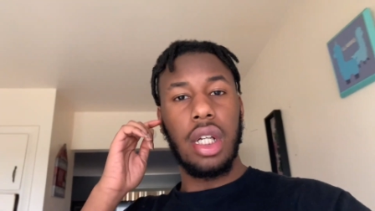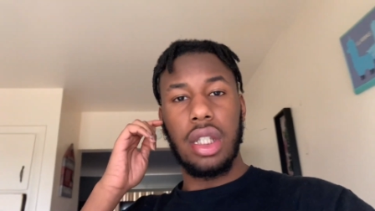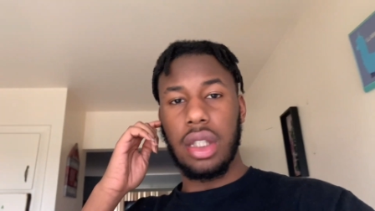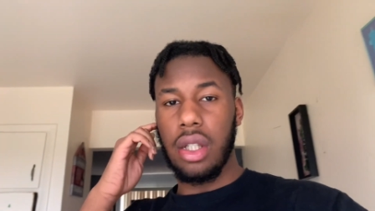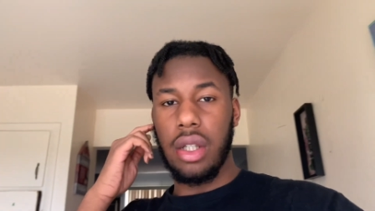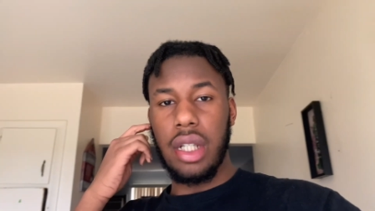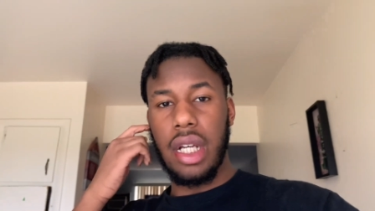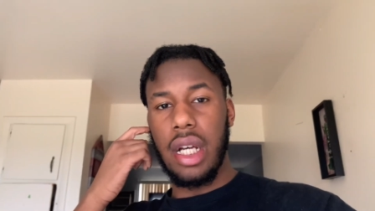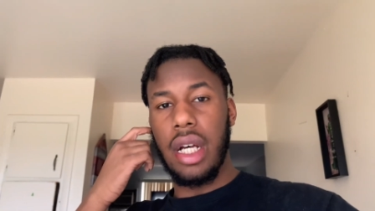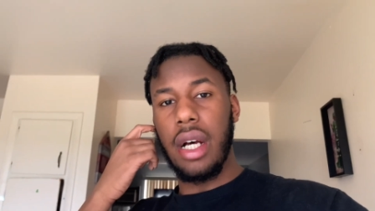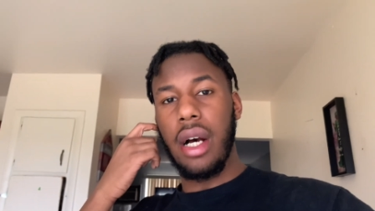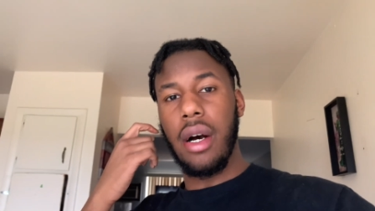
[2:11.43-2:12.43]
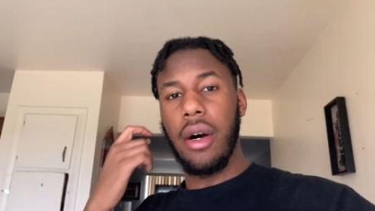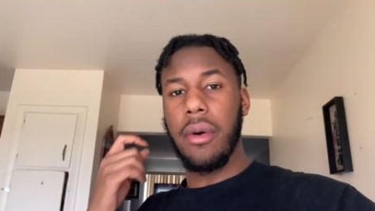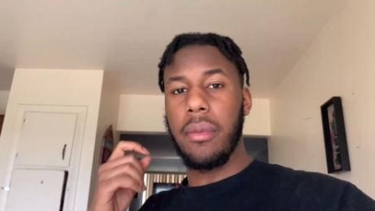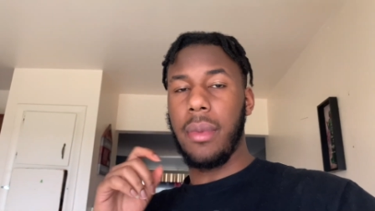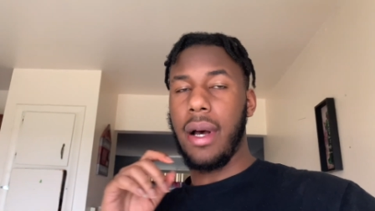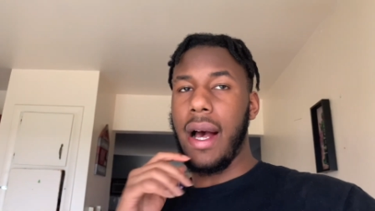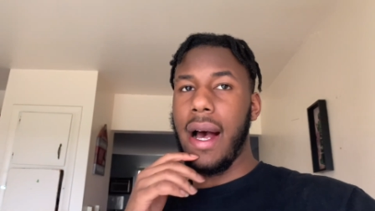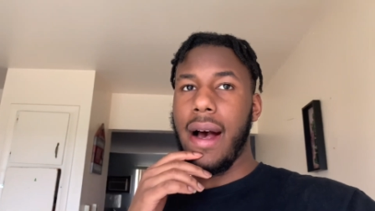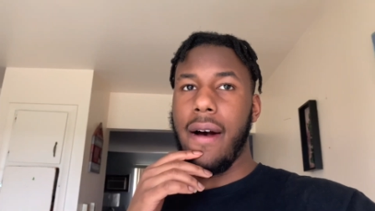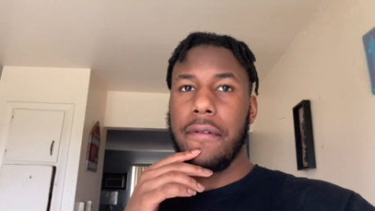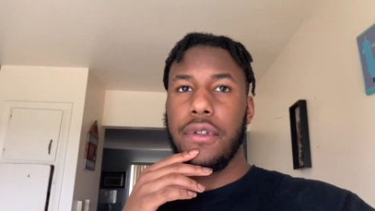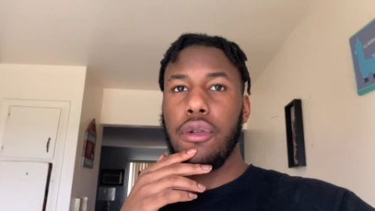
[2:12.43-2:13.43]
So yeah, um, I
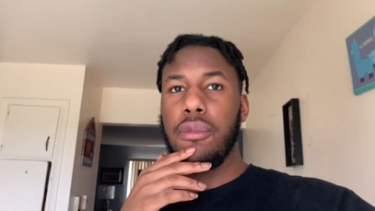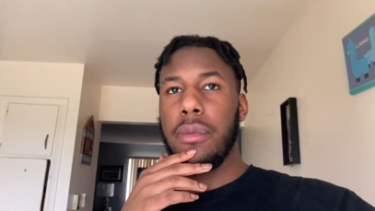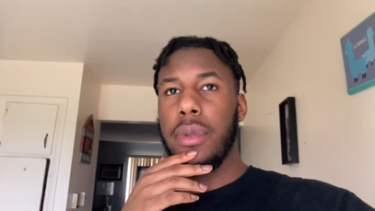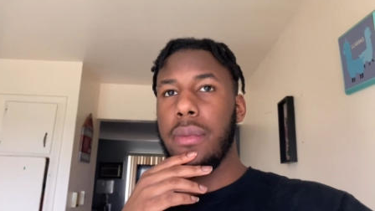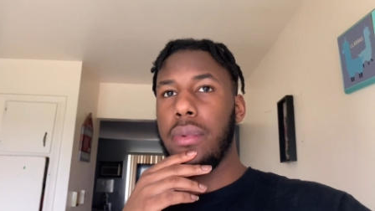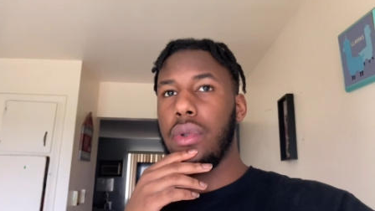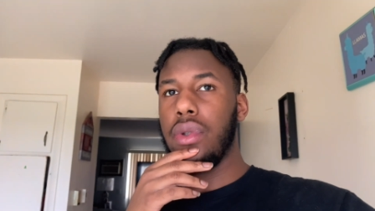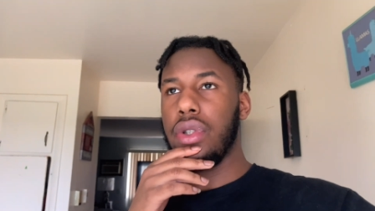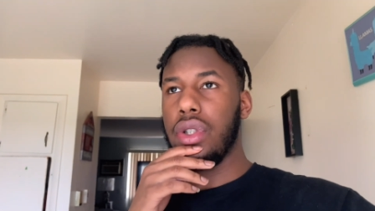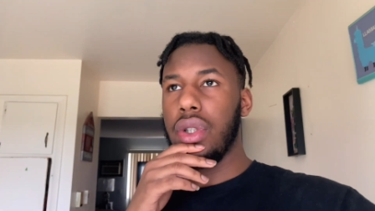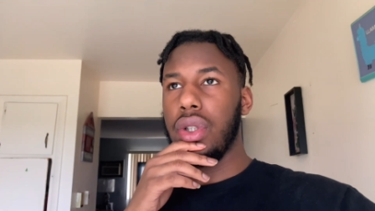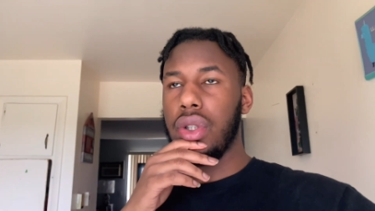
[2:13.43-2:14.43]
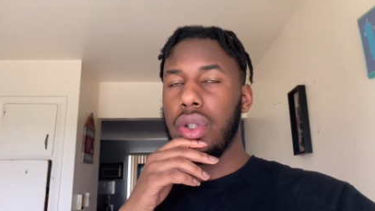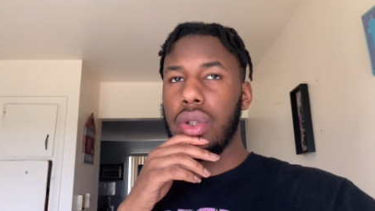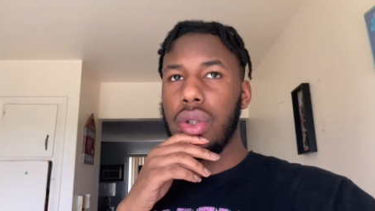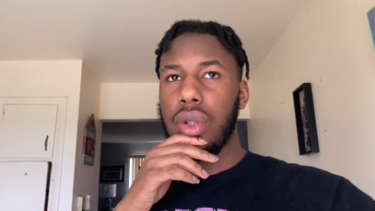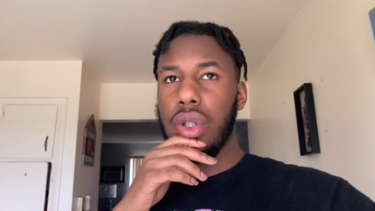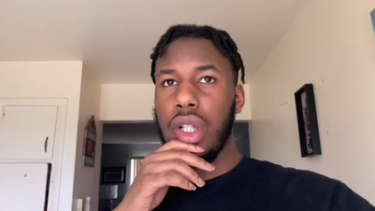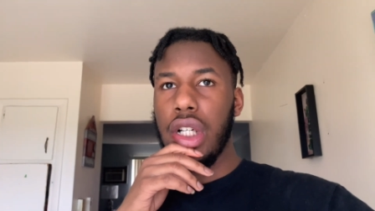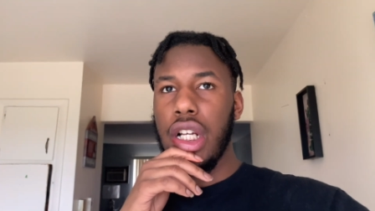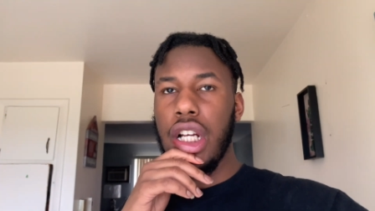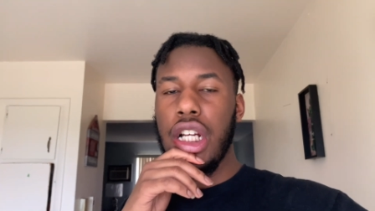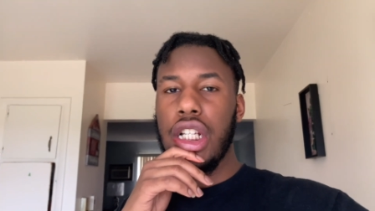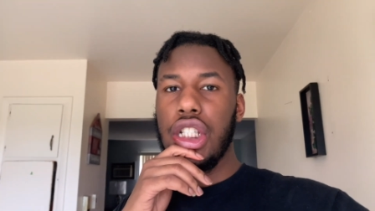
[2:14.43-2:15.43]
have two more people to
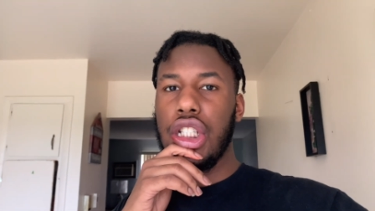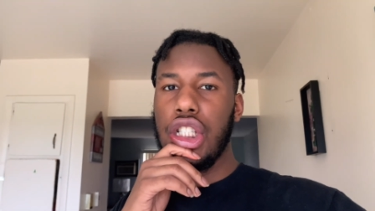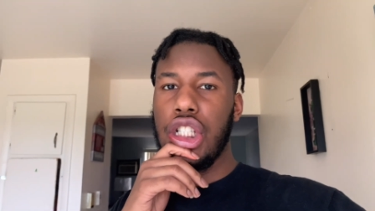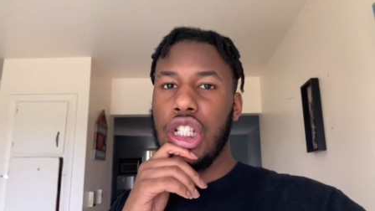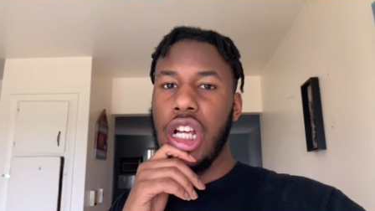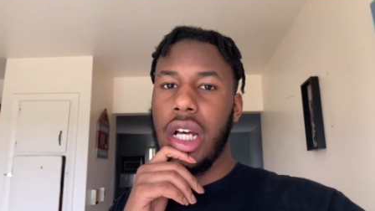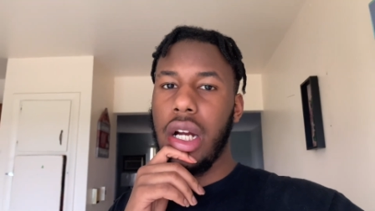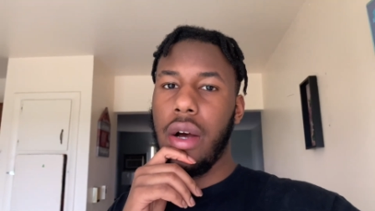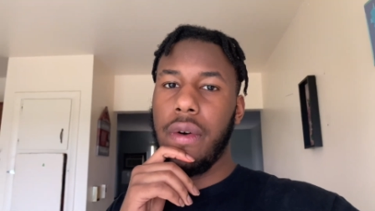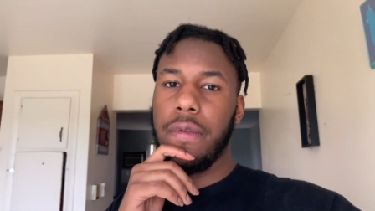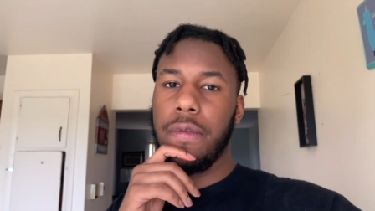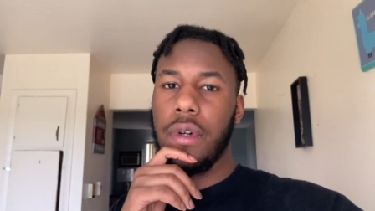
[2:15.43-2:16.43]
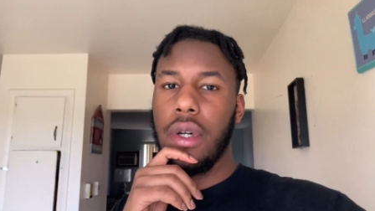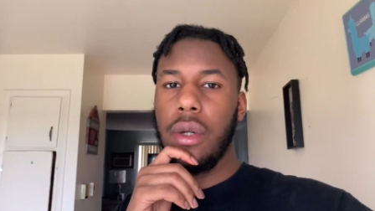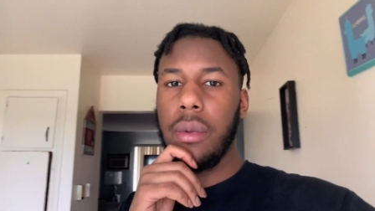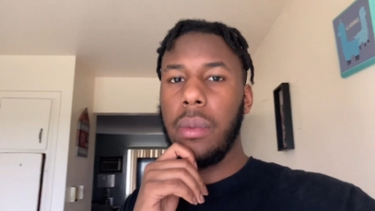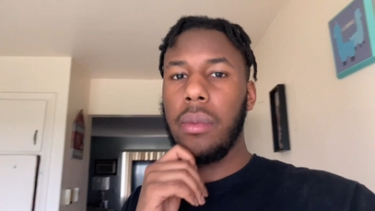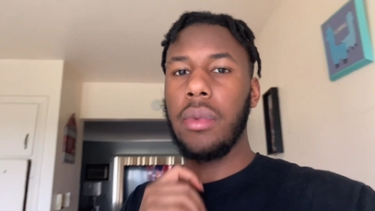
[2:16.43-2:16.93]
shout out from.